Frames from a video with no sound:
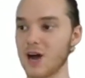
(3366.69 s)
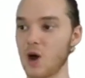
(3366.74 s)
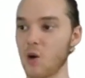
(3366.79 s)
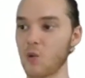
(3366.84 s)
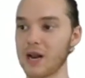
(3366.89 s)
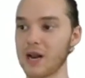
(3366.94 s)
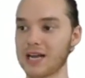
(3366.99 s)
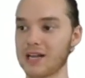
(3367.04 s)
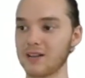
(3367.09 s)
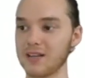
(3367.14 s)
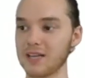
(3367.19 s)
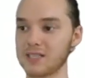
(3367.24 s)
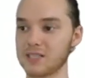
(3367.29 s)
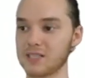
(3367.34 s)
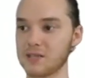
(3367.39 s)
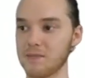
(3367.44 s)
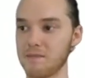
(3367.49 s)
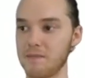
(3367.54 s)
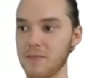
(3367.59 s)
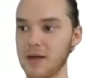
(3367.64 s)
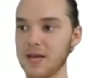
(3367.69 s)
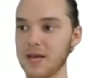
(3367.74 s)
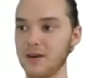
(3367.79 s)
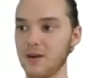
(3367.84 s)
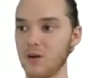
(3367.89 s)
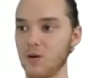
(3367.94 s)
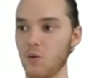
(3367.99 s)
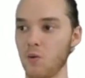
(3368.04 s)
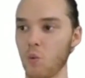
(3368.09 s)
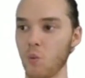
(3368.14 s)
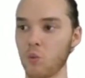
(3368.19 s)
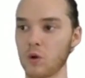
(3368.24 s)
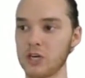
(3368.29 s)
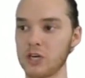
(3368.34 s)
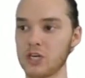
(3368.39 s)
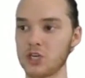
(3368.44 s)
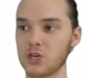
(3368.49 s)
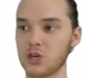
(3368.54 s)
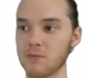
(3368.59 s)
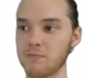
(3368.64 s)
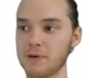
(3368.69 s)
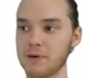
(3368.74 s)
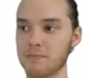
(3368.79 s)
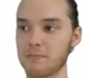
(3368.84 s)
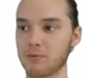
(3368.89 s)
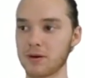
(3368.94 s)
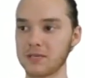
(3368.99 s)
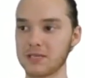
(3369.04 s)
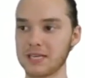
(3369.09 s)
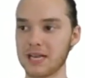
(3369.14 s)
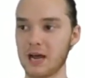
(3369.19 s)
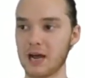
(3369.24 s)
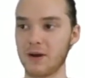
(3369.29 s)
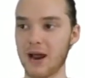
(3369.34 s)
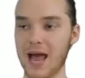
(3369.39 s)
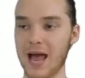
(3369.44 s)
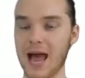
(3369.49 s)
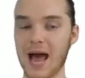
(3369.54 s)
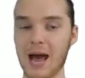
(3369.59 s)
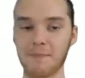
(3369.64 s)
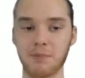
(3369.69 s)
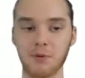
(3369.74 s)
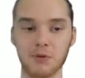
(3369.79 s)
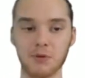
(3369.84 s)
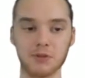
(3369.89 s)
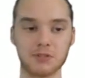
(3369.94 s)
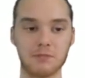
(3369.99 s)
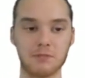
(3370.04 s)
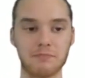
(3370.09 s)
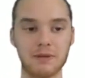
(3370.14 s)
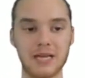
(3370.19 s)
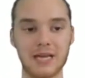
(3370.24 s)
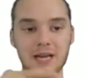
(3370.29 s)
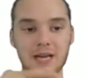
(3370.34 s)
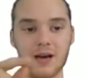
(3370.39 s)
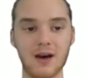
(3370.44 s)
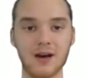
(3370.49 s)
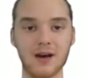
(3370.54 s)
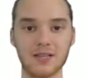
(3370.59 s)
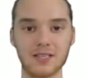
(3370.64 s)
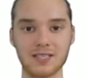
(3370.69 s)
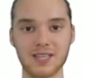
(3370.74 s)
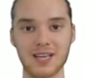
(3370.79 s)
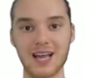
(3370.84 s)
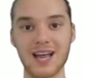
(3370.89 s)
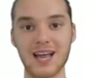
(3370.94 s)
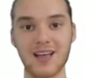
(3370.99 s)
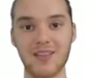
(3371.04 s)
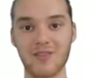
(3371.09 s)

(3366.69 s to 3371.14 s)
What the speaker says: When I click submit, we should be printing out apples because